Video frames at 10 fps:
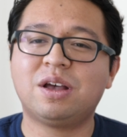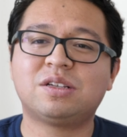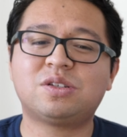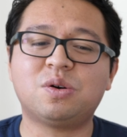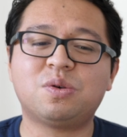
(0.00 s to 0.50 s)

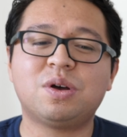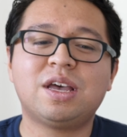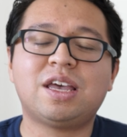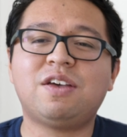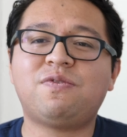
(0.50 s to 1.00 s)
So
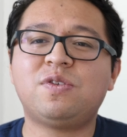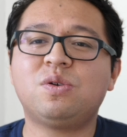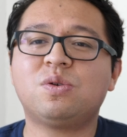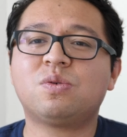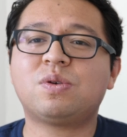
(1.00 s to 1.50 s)
if
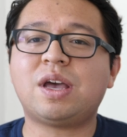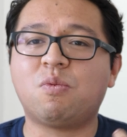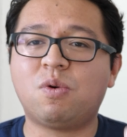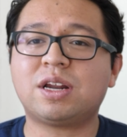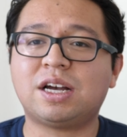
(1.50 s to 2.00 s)
you get
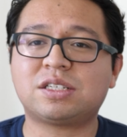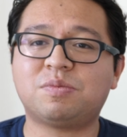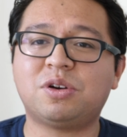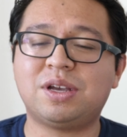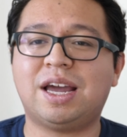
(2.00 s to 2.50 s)
one
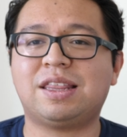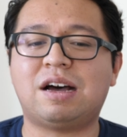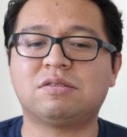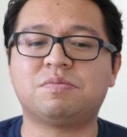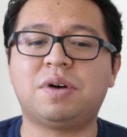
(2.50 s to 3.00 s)
customer, you get
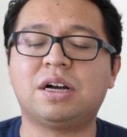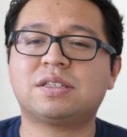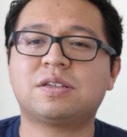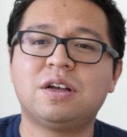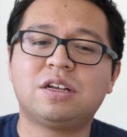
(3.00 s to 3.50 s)

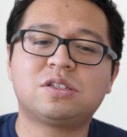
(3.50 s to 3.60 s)
$1,000.